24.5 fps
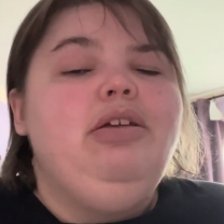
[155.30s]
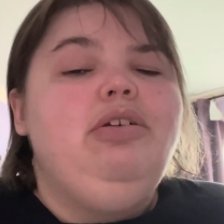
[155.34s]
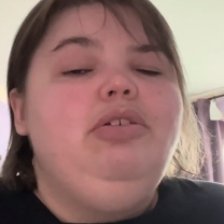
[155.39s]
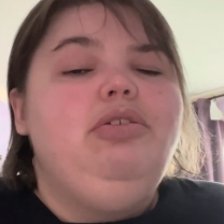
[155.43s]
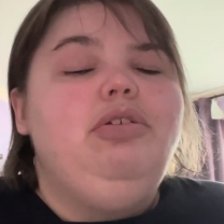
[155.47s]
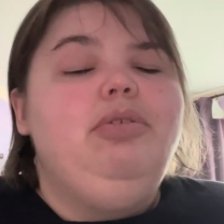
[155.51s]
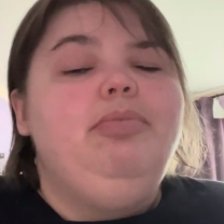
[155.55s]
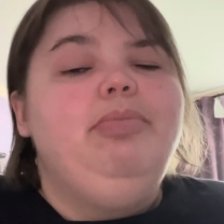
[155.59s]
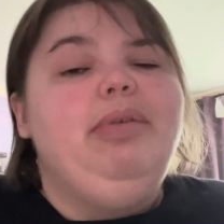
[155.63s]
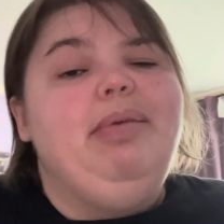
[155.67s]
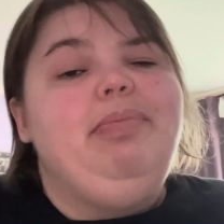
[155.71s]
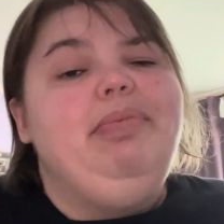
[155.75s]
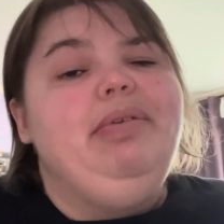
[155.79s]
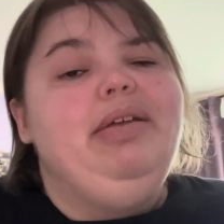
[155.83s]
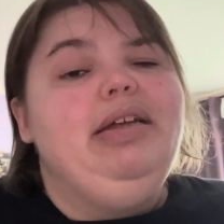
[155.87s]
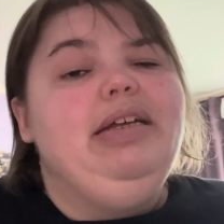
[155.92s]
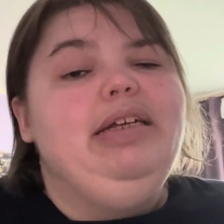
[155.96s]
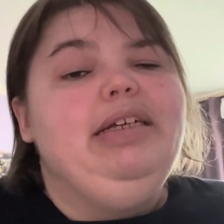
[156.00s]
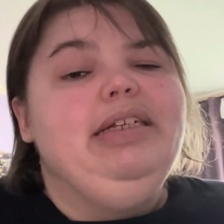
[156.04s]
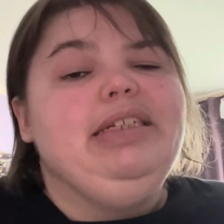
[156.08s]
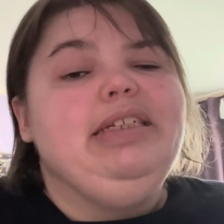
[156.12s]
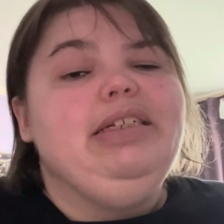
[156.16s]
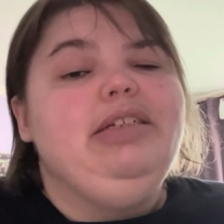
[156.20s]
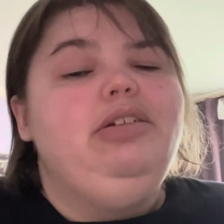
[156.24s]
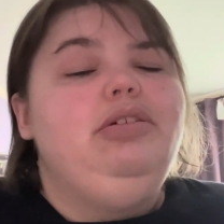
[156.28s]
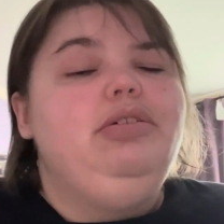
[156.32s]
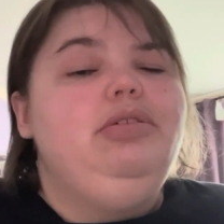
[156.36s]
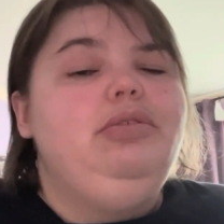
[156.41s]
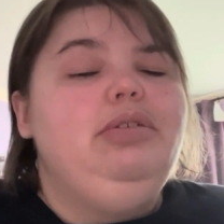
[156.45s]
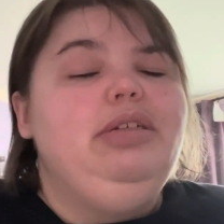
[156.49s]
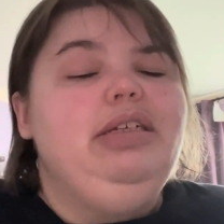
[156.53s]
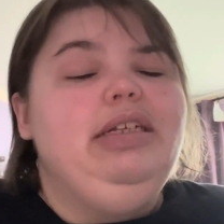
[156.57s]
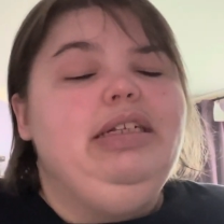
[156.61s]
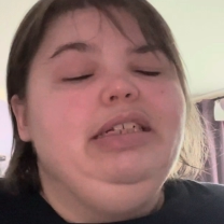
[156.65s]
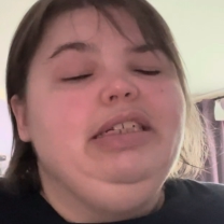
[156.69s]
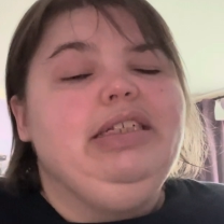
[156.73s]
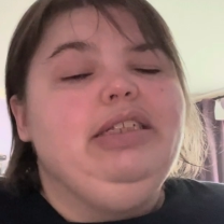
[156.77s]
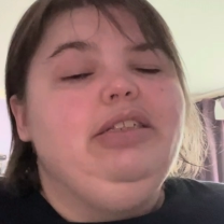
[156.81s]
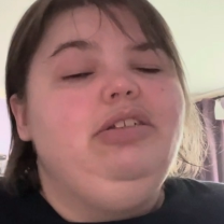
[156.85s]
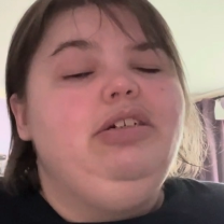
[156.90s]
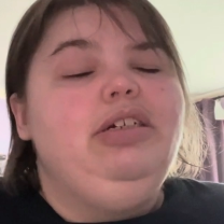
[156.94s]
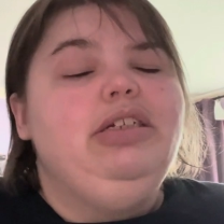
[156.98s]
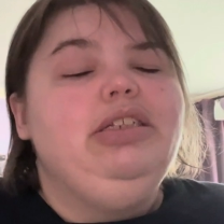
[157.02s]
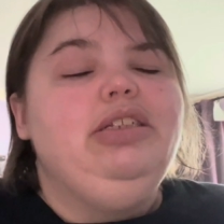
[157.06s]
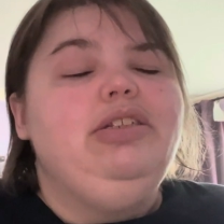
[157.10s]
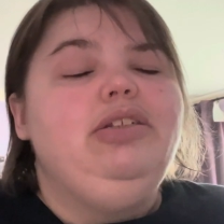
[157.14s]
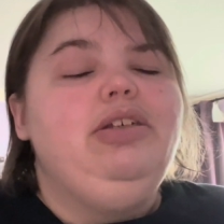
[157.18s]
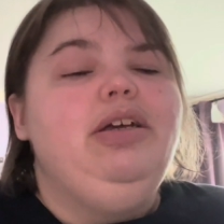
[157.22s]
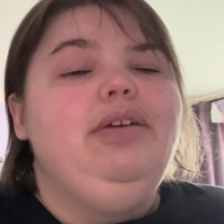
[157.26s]
Or maybe it is,
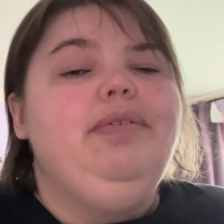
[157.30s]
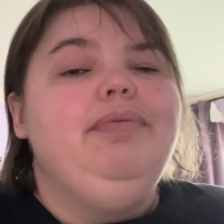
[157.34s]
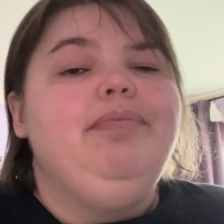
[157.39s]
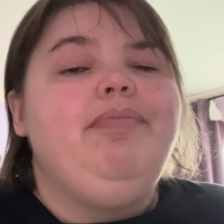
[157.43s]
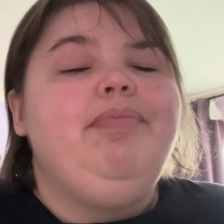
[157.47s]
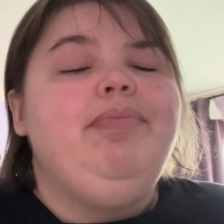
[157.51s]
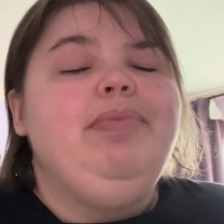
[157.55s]
I don't know.